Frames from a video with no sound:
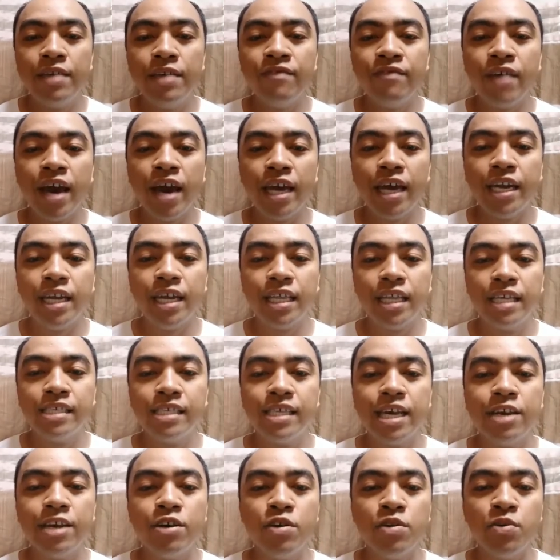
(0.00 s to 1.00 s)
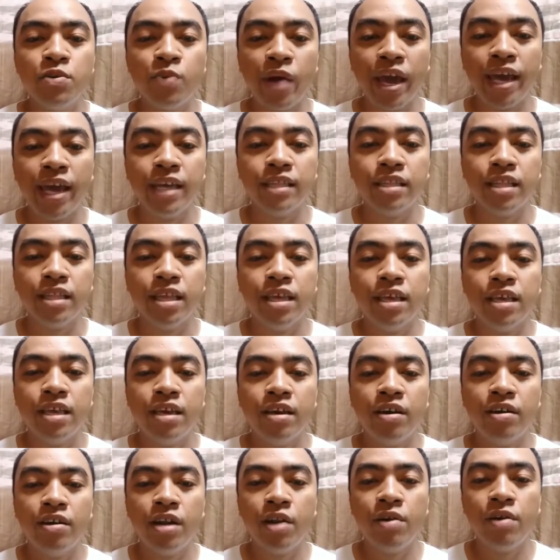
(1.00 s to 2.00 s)
levied at a single rate
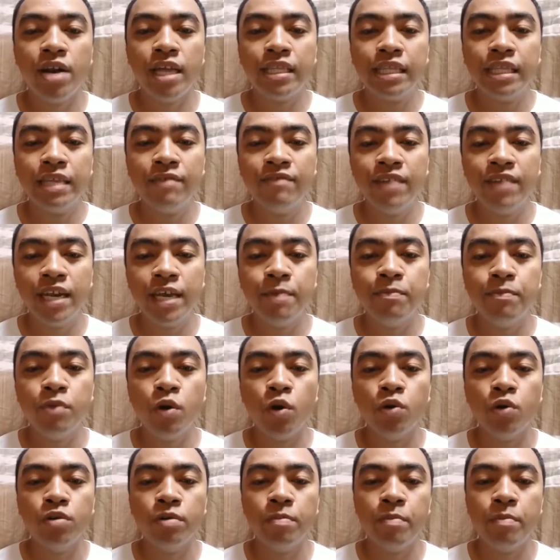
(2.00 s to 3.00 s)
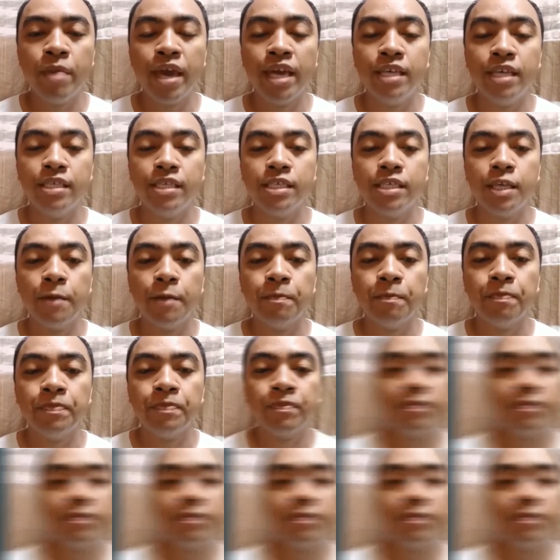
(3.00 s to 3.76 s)
on a relatively broad base.